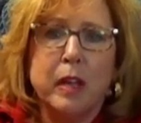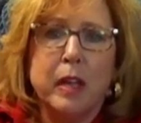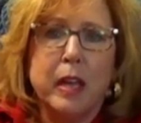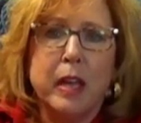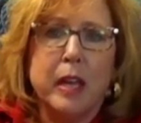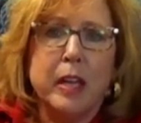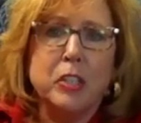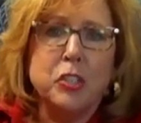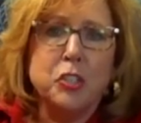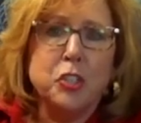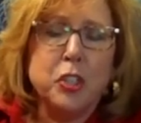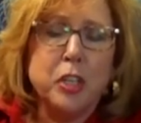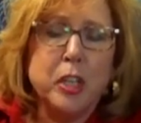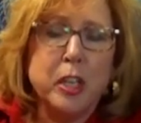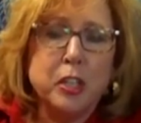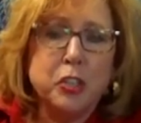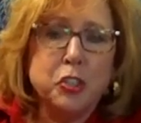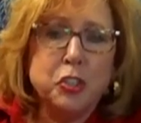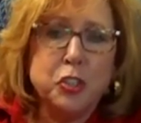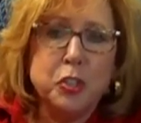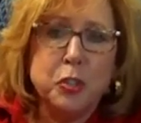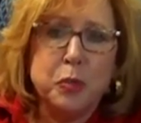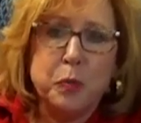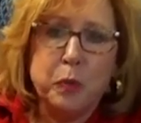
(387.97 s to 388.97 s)

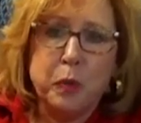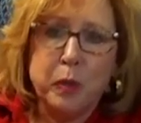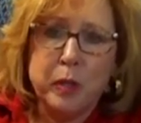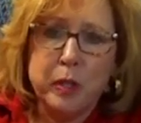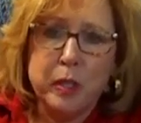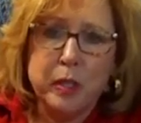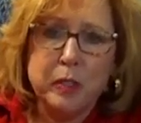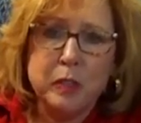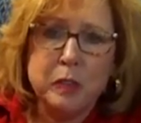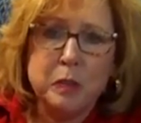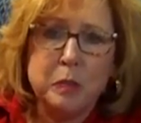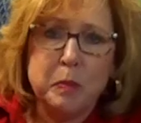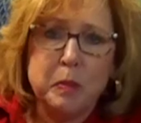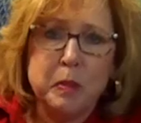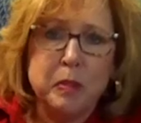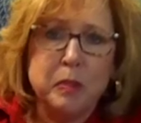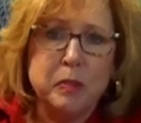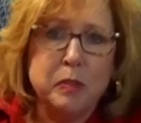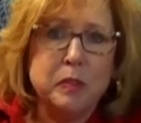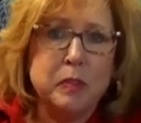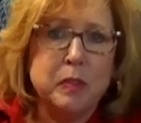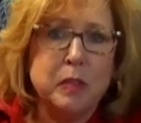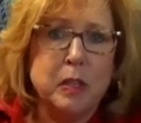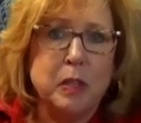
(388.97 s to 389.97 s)
education and work
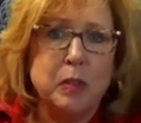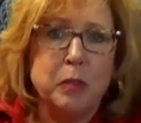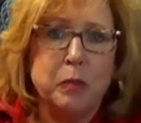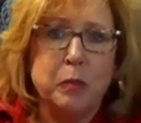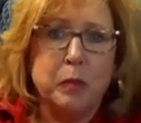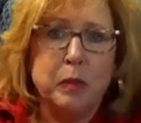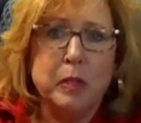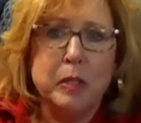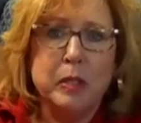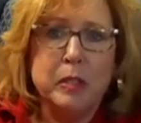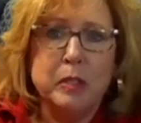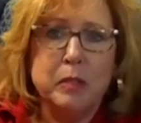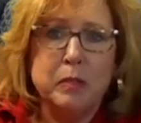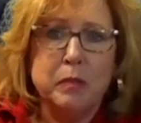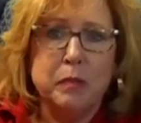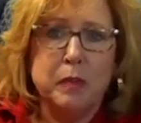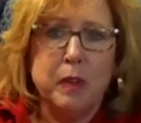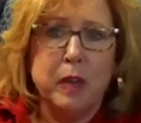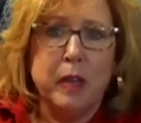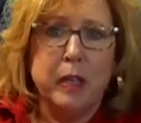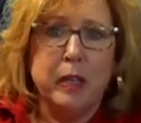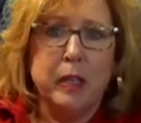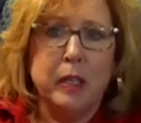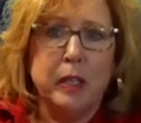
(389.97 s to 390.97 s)
experience, and really
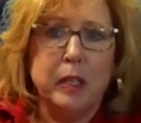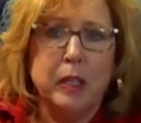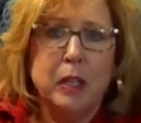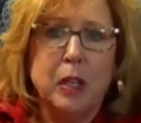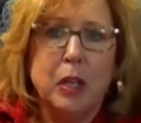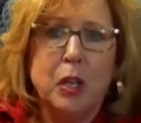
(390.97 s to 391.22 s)
defining